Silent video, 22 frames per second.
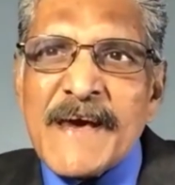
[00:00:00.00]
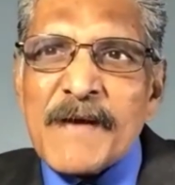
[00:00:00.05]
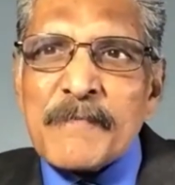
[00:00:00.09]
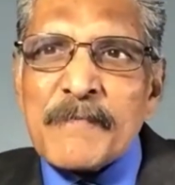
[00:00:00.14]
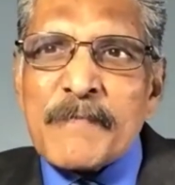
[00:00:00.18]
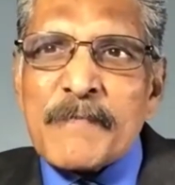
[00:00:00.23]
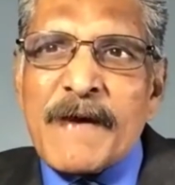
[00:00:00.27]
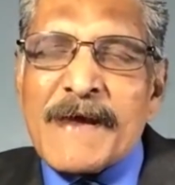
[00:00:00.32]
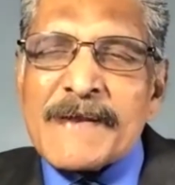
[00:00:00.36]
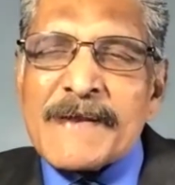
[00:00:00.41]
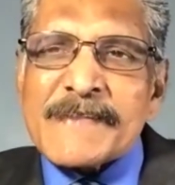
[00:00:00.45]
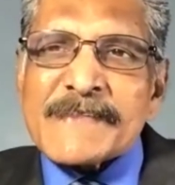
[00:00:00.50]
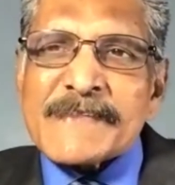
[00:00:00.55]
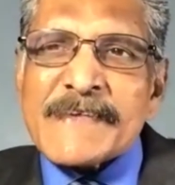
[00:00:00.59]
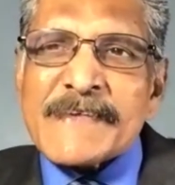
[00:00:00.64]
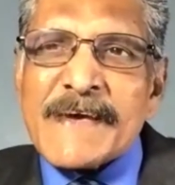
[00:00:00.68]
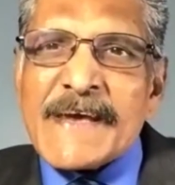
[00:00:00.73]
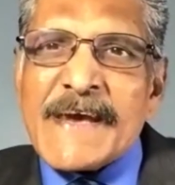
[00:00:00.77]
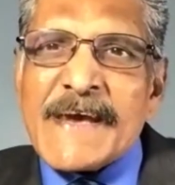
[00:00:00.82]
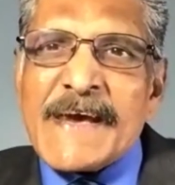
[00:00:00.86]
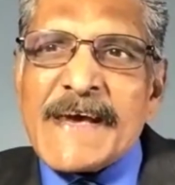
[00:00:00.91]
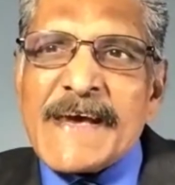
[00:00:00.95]
Main
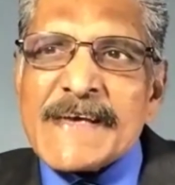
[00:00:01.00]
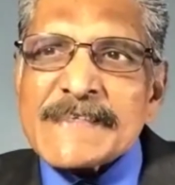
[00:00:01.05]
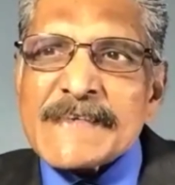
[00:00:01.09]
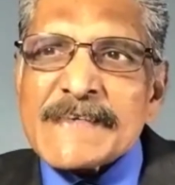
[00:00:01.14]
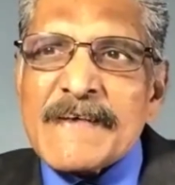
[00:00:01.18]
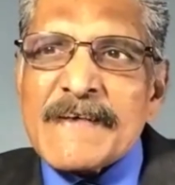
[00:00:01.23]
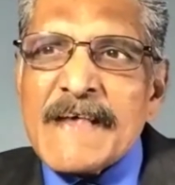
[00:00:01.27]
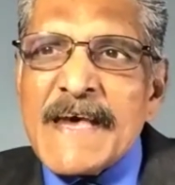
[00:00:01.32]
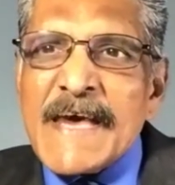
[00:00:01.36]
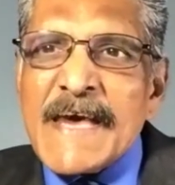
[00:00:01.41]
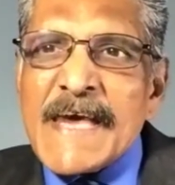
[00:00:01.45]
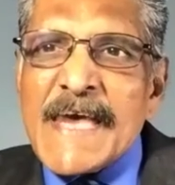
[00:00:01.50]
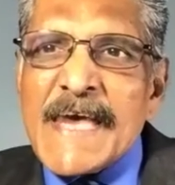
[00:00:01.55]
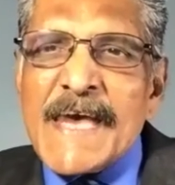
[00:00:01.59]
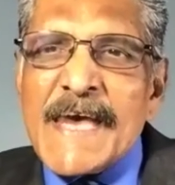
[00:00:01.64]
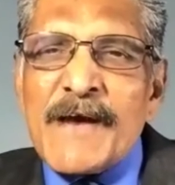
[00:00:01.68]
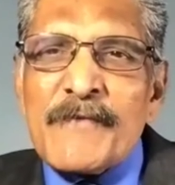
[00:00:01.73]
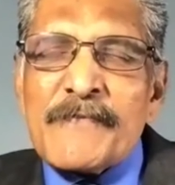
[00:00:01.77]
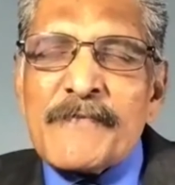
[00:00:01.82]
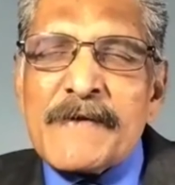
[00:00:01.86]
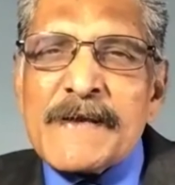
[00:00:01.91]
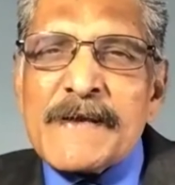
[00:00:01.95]
thing is,
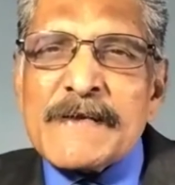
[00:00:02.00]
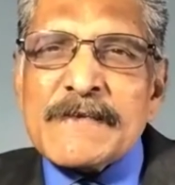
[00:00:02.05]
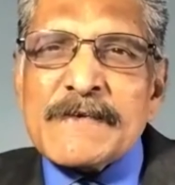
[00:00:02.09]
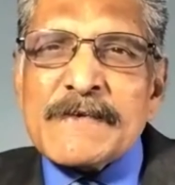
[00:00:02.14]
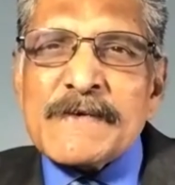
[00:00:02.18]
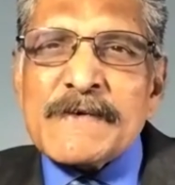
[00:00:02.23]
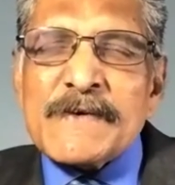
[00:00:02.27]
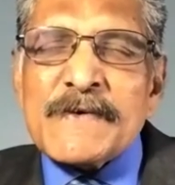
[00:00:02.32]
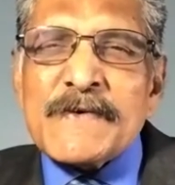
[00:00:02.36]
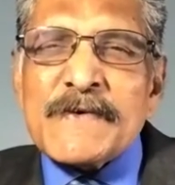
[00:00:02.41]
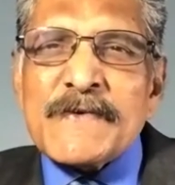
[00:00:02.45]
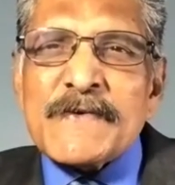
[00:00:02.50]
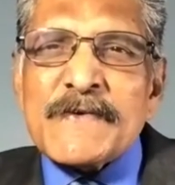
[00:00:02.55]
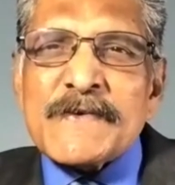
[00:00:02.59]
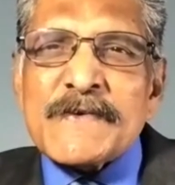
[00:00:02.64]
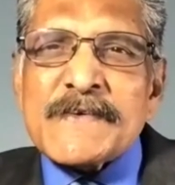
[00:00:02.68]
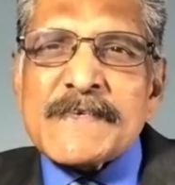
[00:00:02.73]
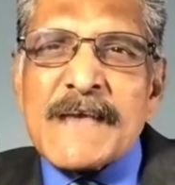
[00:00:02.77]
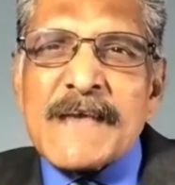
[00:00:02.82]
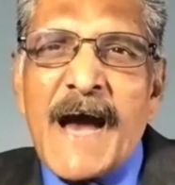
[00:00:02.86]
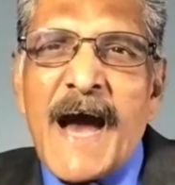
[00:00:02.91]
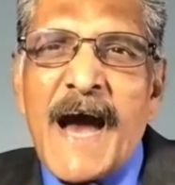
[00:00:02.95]
even you
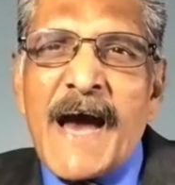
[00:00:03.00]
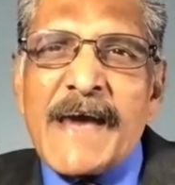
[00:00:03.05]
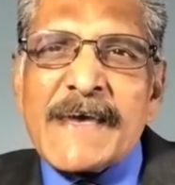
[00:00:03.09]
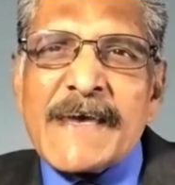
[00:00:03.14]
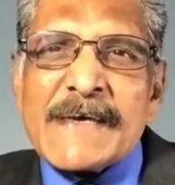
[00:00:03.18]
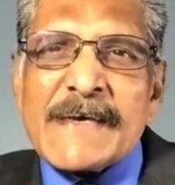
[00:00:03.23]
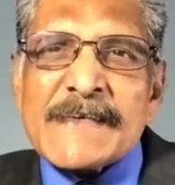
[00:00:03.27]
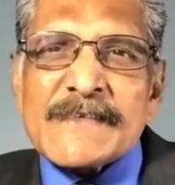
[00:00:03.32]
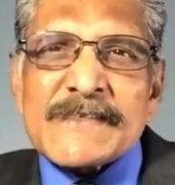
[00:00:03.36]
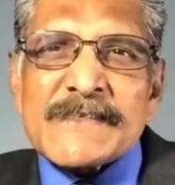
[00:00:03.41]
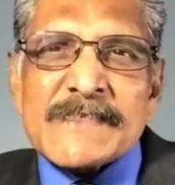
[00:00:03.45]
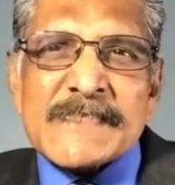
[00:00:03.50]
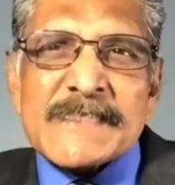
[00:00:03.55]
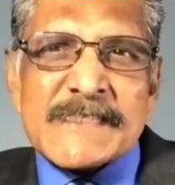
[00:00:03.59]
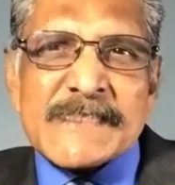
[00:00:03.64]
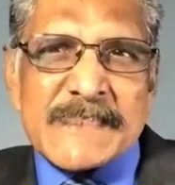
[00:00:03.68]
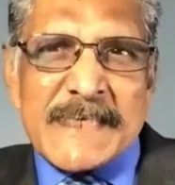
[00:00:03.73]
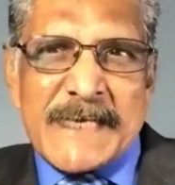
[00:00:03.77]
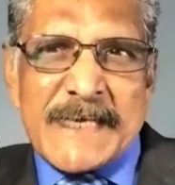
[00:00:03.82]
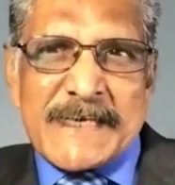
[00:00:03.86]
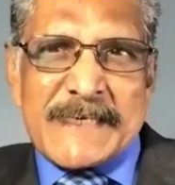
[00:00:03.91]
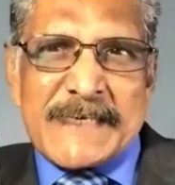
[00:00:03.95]
die in
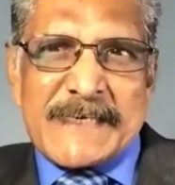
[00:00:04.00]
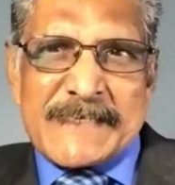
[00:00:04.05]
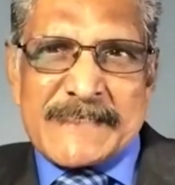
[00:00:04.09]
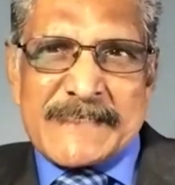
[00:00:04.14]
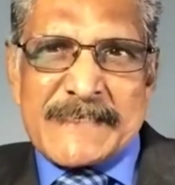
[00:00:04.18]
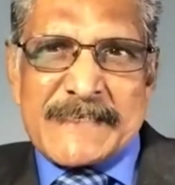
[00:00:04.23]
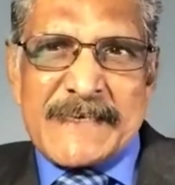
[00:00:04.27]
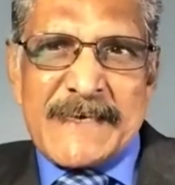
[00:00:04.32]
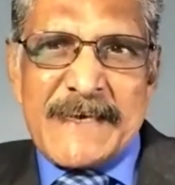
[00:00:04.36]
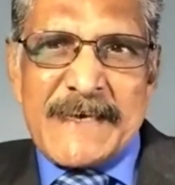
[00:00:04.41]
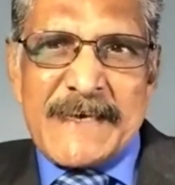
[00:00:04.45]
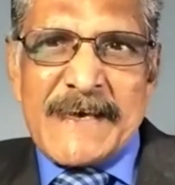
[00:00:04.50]
sickness,